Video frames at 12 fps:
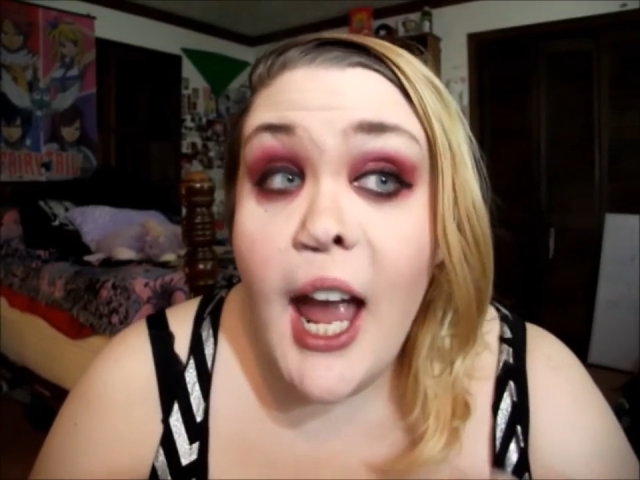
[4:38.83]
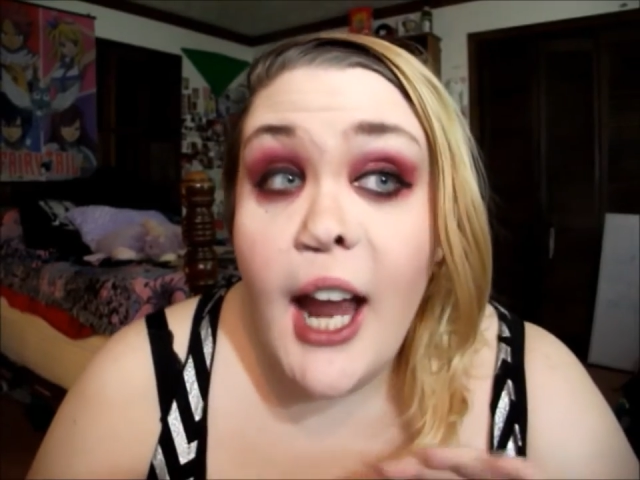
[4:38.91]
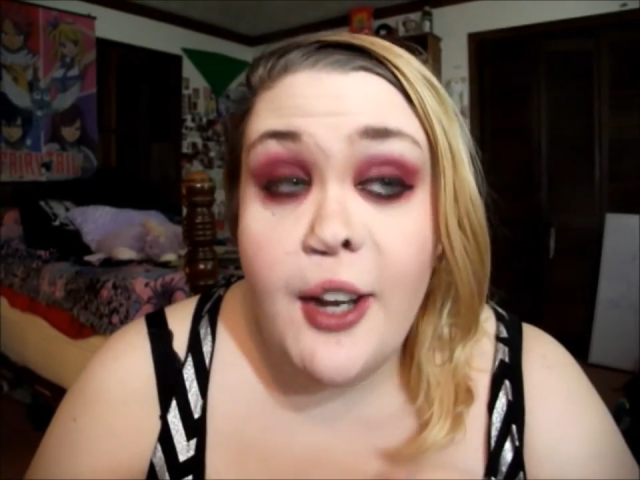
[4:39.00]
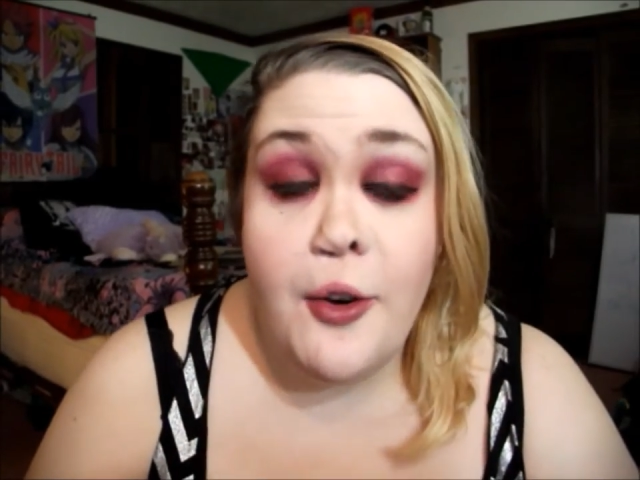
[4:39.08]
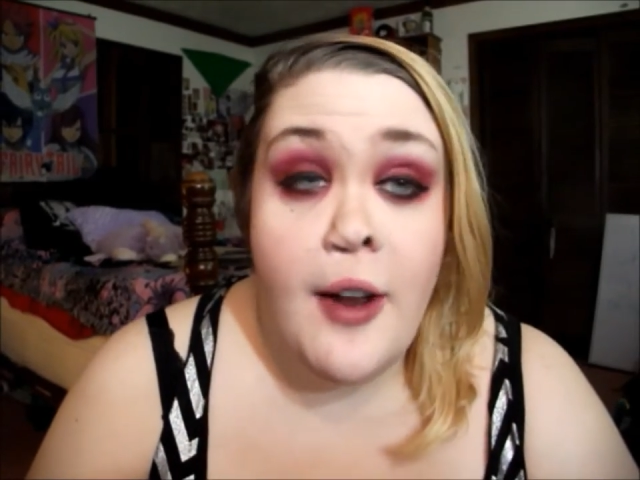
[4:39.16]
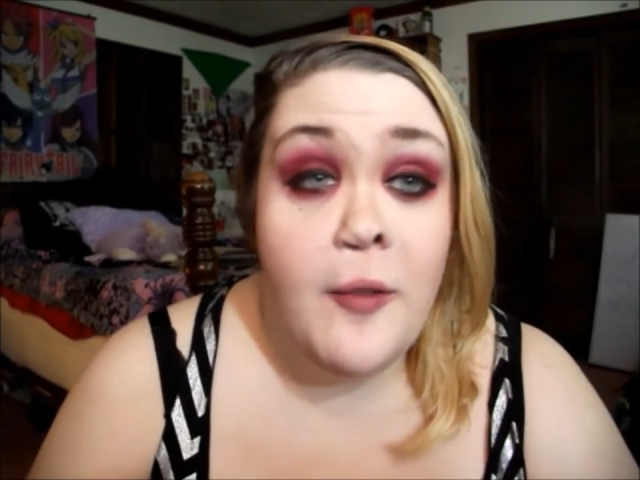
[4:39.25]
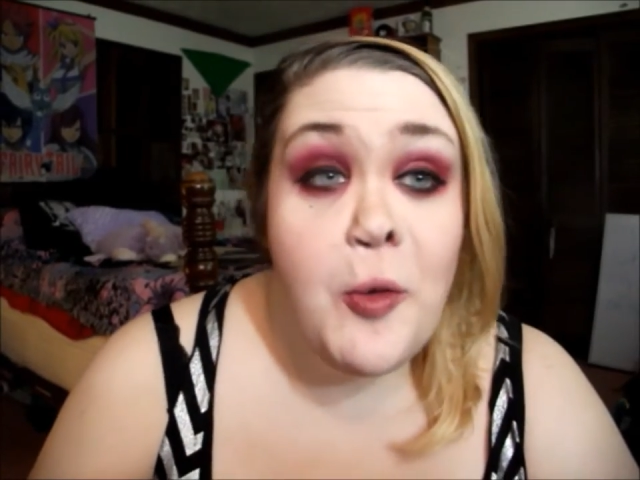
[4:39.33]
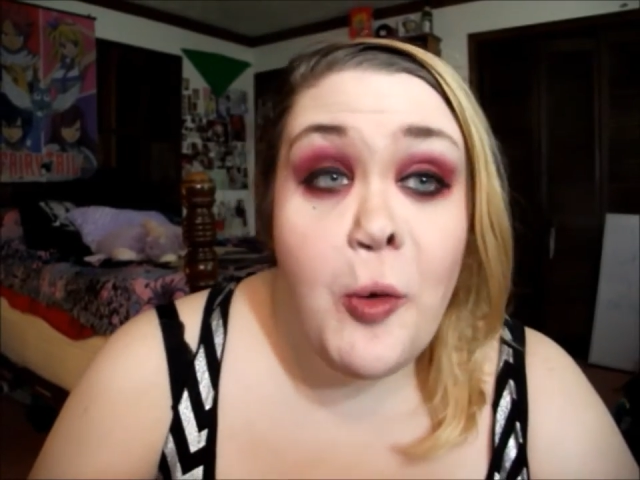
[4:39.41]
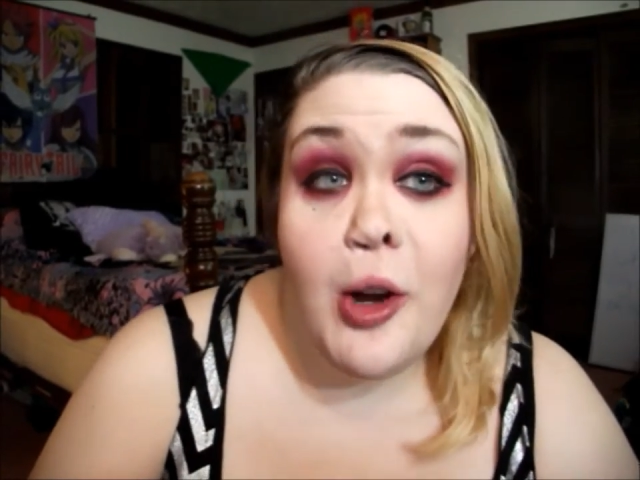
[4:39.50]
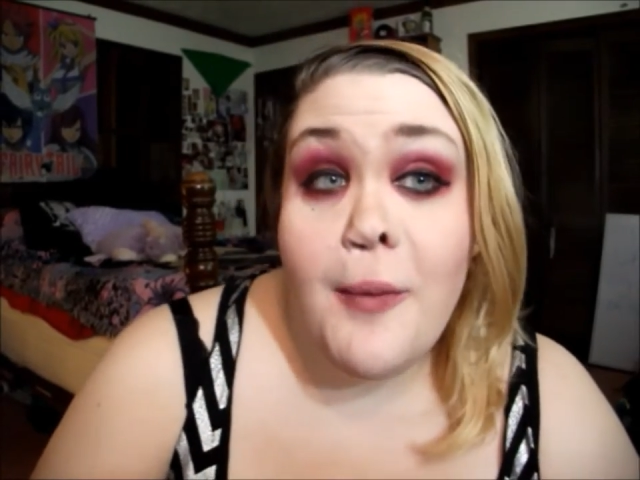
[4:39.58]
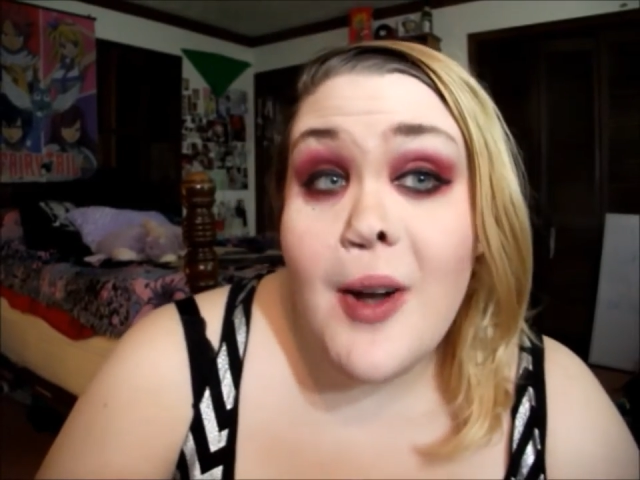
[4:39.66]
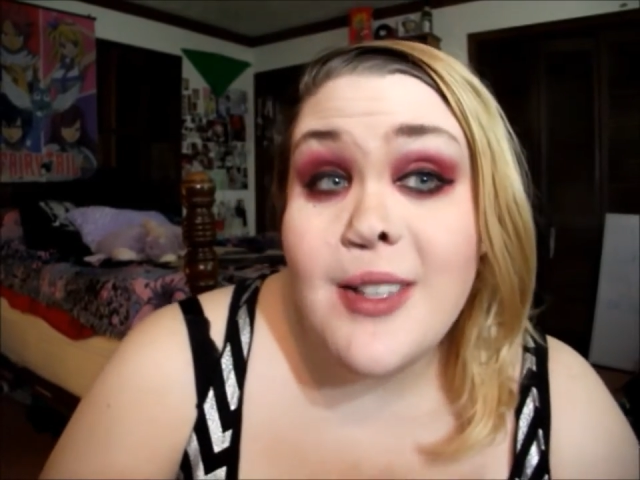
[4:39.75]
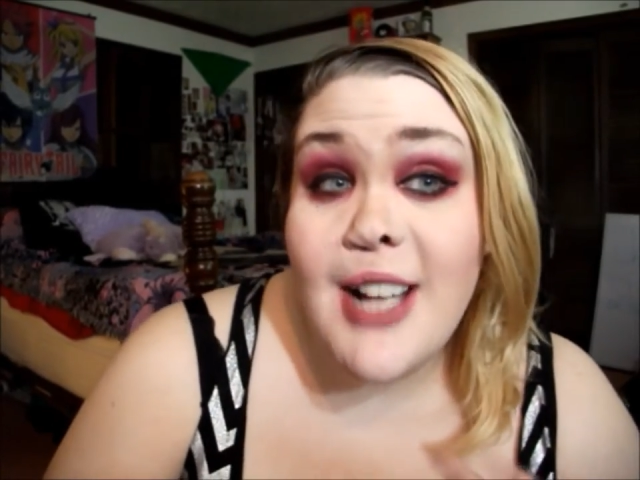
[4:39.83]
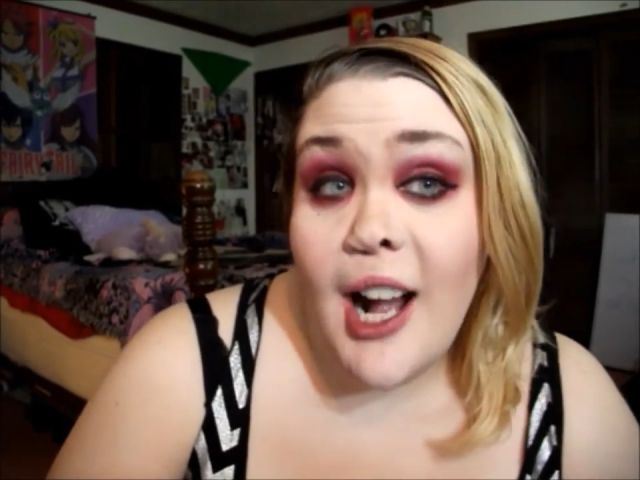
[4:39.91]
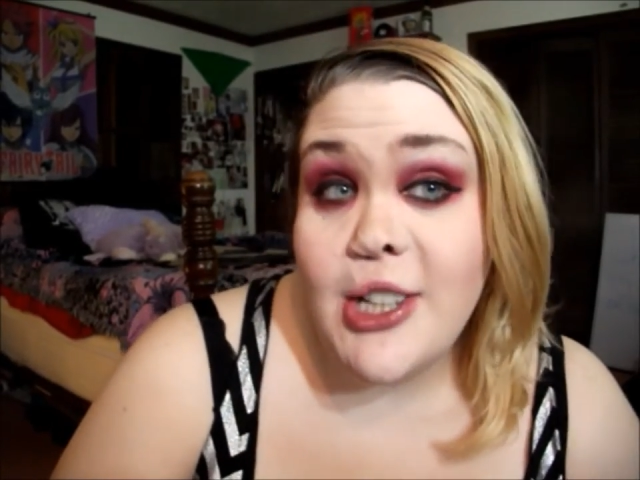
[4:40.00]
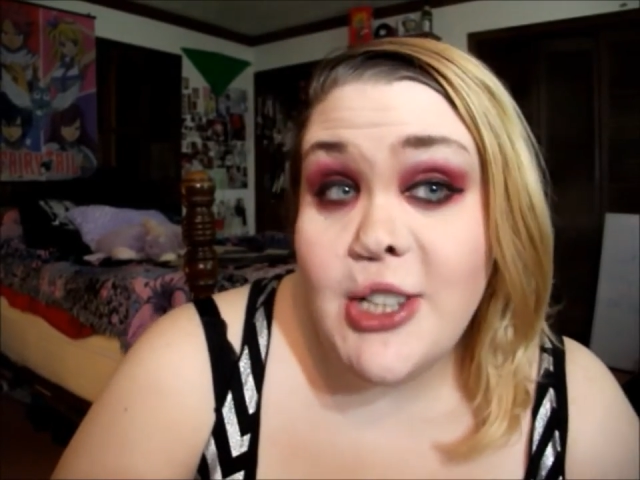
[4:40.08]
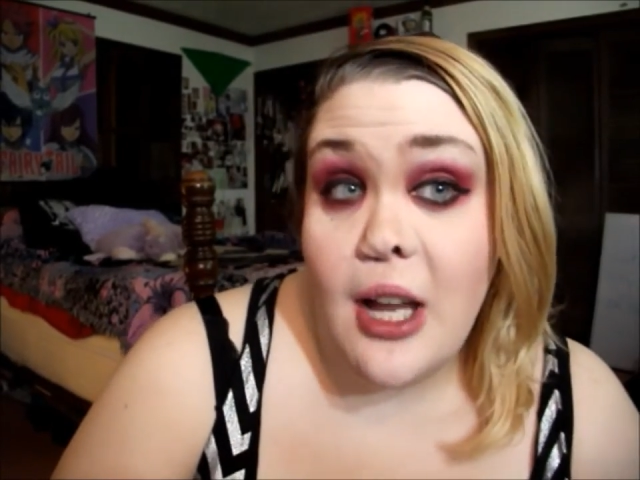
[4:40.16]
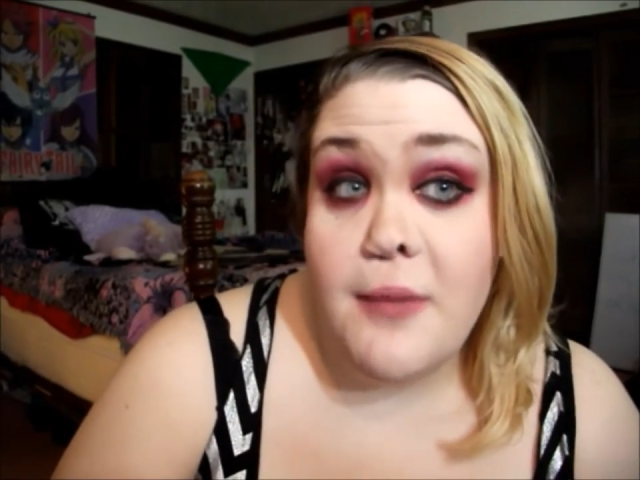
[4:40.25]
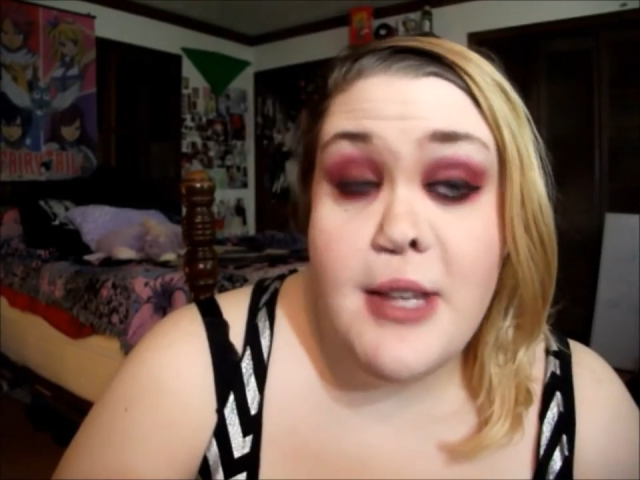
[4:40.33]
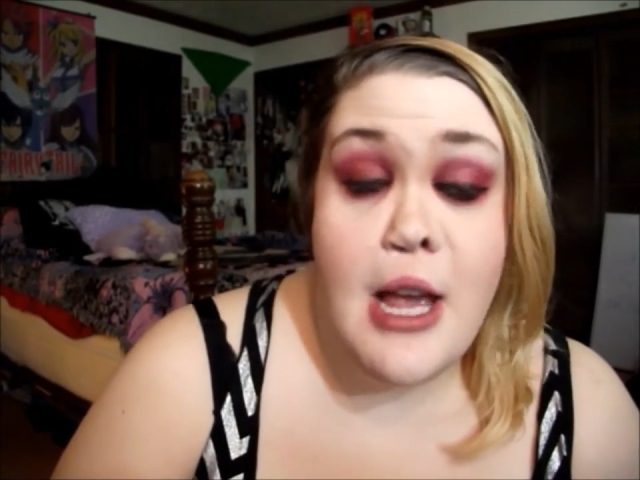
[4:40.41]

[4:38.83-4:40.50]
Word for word: I don't have to worry about touch-ups,